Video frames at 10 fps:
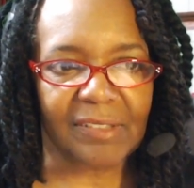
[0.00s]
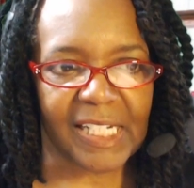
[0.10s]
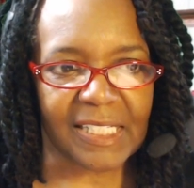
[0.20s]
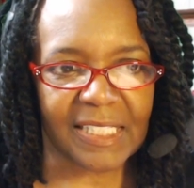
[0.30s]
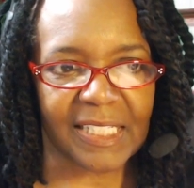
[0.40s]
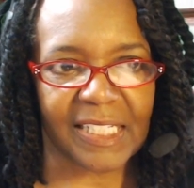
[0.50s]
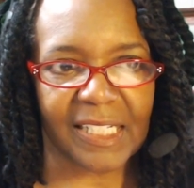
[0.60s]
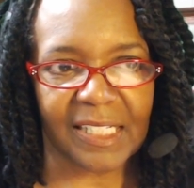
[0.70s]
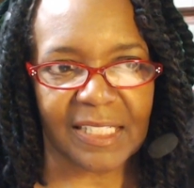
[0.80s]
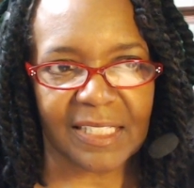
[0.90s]
Yes, it
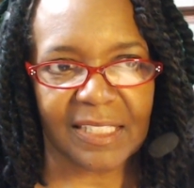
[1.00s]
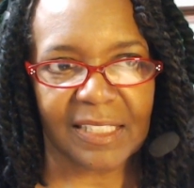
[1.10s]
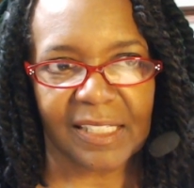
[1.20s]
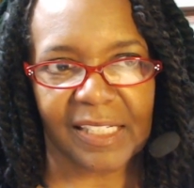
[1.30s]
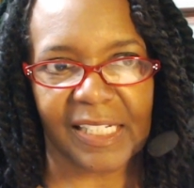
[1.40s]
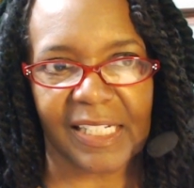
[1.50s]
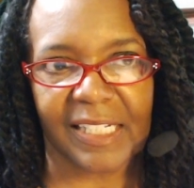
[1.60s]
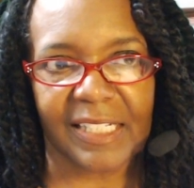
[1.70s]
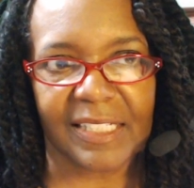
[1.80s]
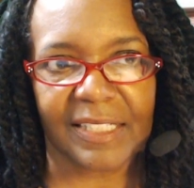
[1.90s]
is. It
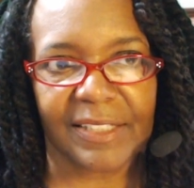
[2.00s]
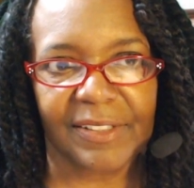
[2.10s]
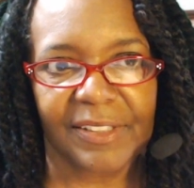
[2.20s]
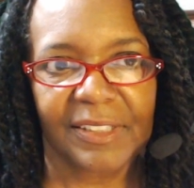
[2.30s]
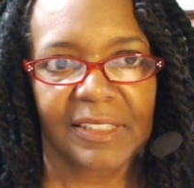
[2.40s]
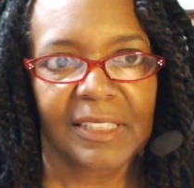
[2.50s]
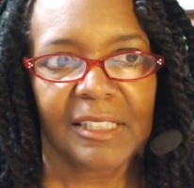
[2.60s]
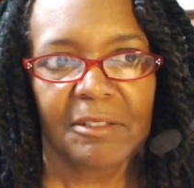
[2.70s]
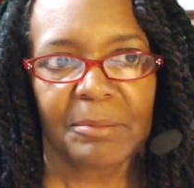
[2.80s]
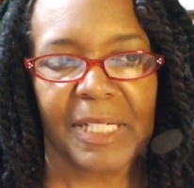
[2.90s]
is.
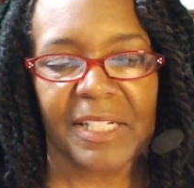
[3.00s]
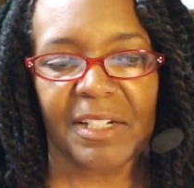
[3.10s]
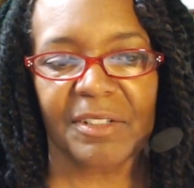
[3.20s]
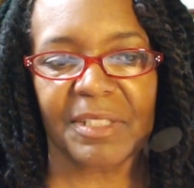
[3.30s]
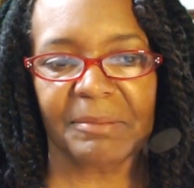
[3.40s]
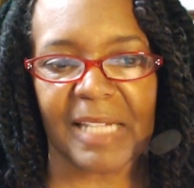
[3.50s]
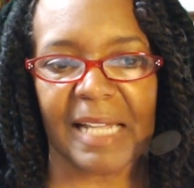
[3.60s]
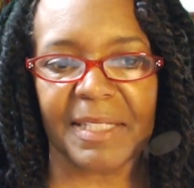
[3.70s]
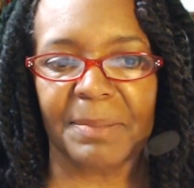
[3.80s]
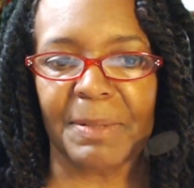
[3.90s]
But you know,
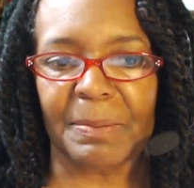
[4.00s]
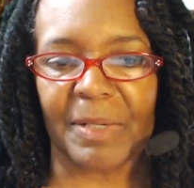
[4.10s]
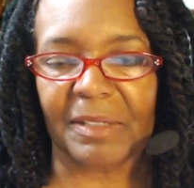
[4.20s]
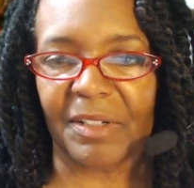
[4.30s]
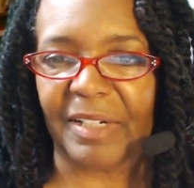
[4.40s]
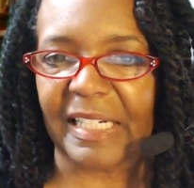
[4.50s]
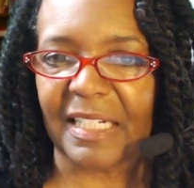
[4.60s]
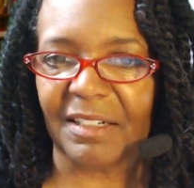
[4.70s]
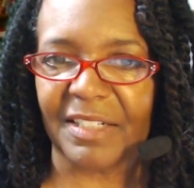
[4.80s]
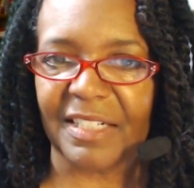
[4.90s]
sometimes these people, I don't know, they get
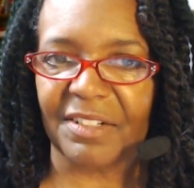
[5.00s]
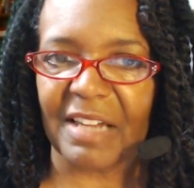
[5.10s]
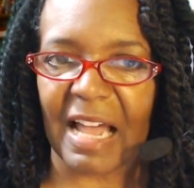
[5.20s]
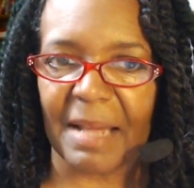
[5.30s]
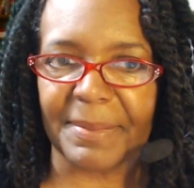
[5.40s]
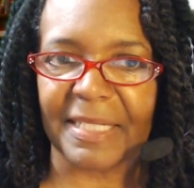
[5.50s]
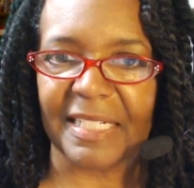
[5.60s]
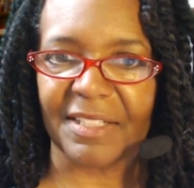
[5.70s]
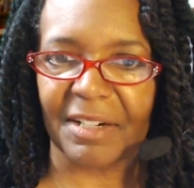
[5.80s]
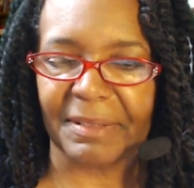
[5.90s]
on these jobs and they
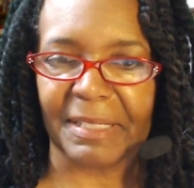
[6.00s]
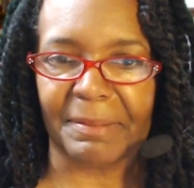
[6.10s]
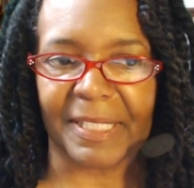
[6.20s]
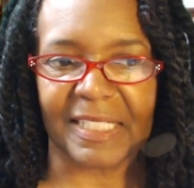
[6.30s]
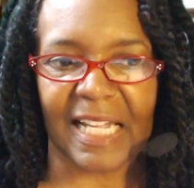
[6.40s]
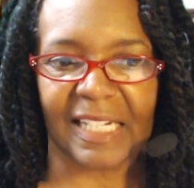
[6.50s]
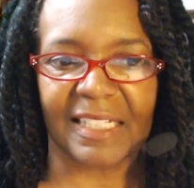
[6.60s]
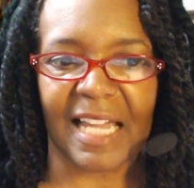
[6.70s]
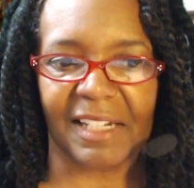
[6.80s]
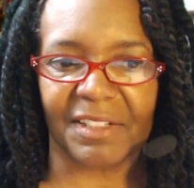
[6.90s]
start thinking because they had a
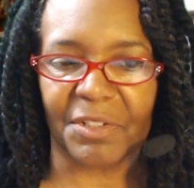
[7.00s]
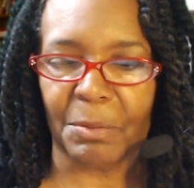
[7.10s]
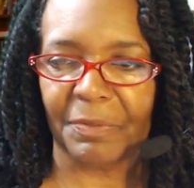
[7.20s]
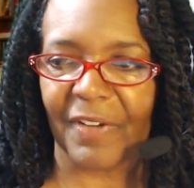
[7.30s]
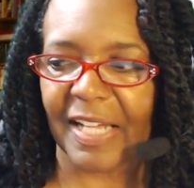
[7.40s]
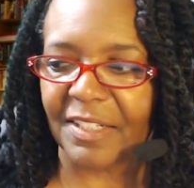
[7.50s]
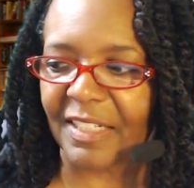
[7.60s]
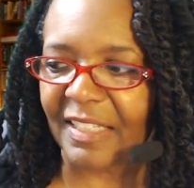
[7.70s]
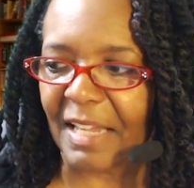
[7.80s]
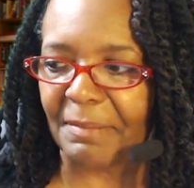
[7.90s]
title of supervisor
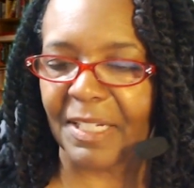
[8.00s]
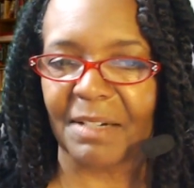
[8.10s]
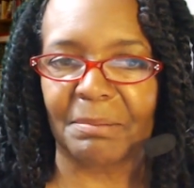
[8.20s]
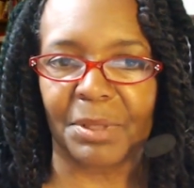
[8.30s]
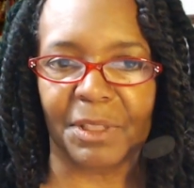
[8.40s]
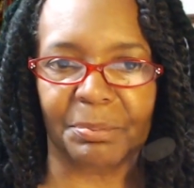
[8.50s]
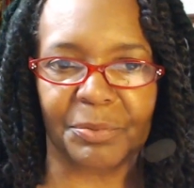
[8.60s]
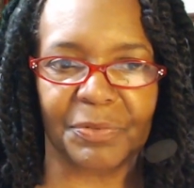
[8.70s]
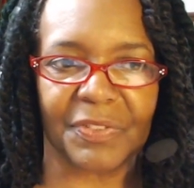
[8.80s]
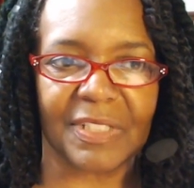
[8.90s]
that they become
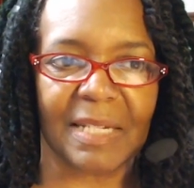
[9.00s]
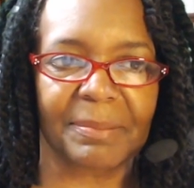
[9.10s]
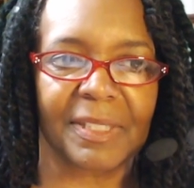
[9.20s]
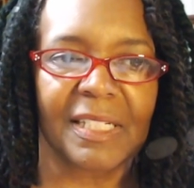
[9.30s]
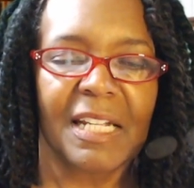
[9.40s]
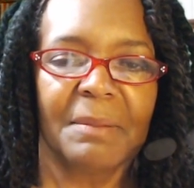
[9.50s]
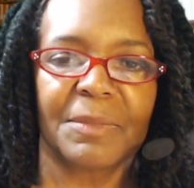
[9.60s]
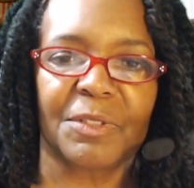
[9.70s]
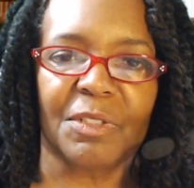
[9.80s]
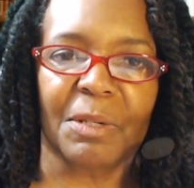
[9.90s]
bulletproof or something.
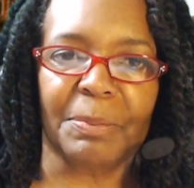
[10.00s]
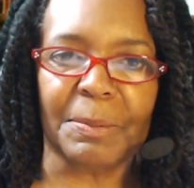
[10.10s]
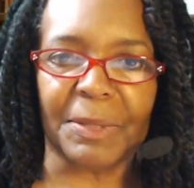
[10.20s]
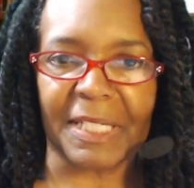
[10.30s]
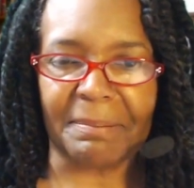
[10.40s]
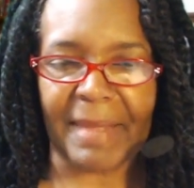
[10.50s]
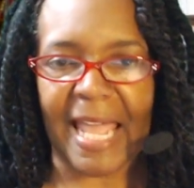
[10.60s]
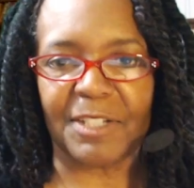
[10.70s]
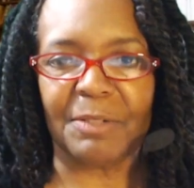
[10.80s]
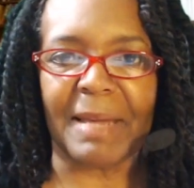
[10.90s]
But you know, people get
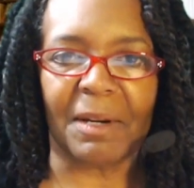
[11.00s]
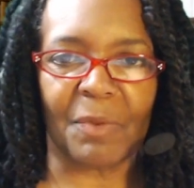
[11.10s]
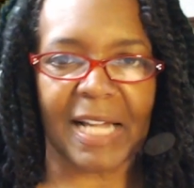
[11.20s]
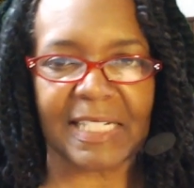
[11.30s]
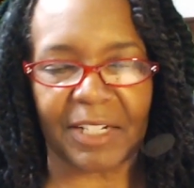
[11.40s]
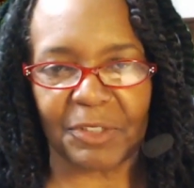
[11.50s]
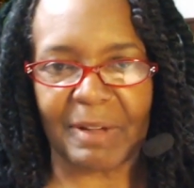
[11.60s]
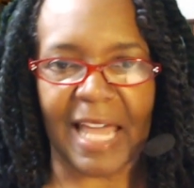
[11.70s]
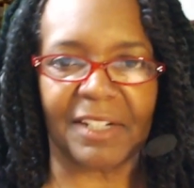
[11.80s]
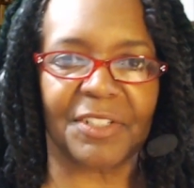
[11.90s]
mad. You better watch how you
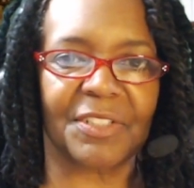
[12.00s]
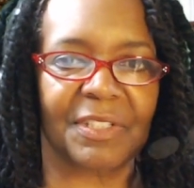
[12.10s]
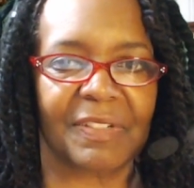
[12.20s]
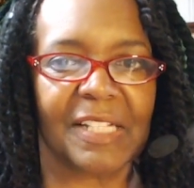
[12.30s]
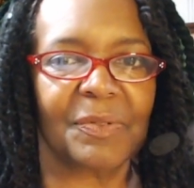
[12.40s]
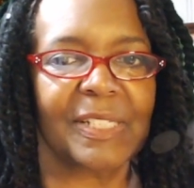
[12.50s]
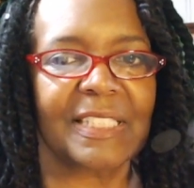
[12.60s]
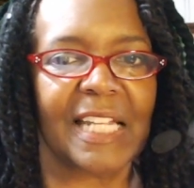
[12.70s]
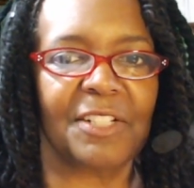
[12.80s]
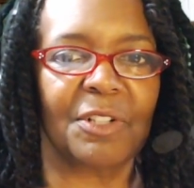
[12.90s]
handle yourself. That's why I
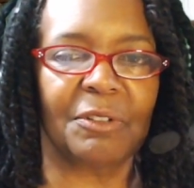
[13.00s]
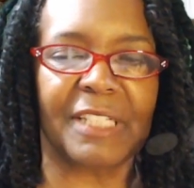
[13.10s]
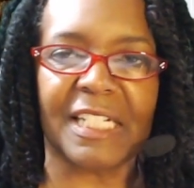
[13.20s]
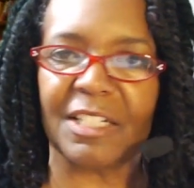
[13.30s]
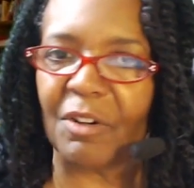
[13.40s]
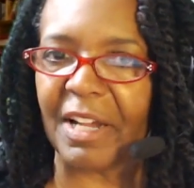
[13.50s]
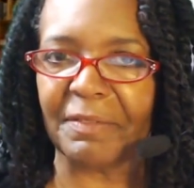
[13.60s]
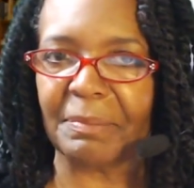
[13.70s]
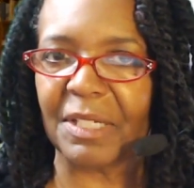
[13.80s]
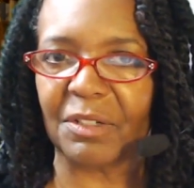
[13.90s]
say you don't need, don't ever
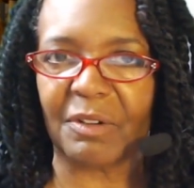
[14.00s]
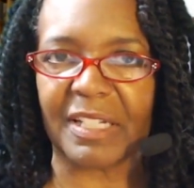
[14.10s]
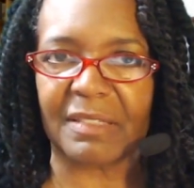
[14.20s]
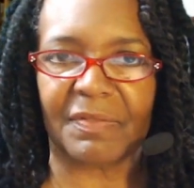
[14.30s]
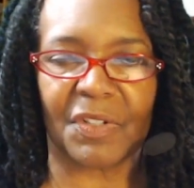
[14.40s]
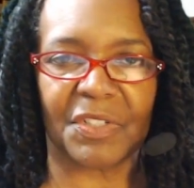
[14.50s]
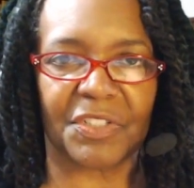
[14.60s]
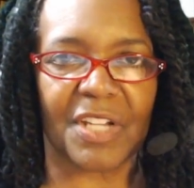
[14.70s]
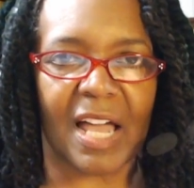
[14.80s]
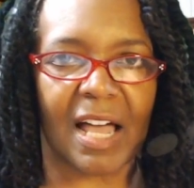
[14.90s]
be aggressive on the
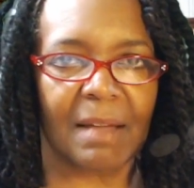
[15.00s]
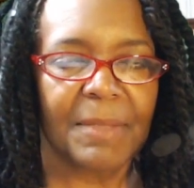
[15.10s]
job.